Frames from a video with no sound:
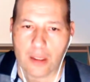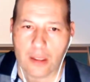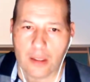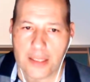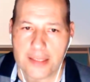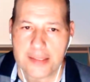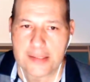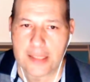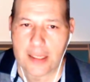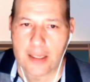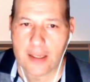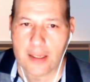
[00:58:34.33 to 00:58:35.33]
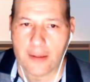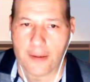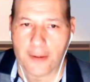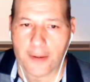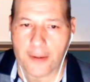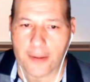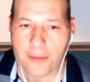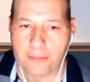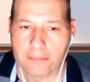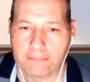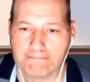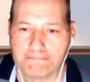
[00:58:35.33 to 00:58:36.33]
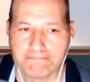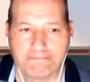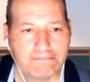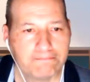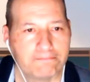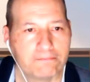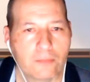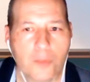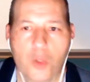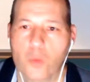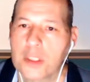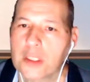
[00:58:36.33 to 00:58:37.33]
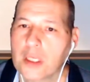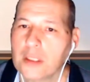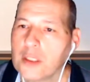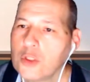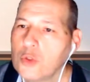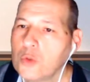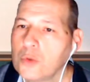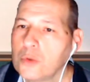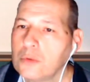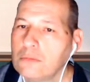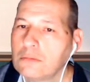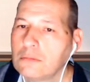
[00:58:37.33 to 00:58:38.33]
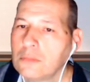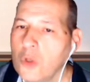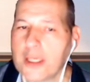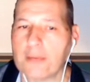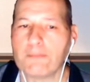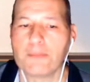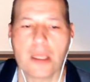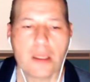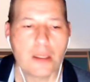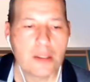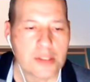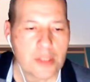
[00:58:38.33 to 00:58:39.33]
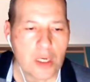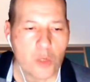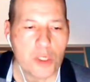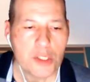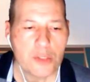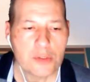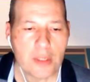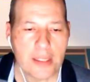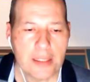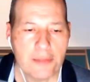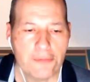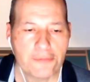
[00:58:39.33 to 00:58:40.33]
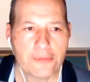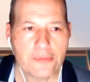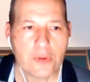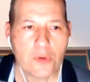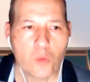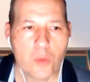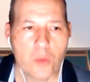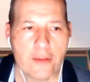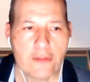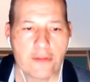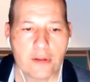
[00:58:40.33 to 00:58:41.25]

Let's say, can I do? Okay, so I will use the if with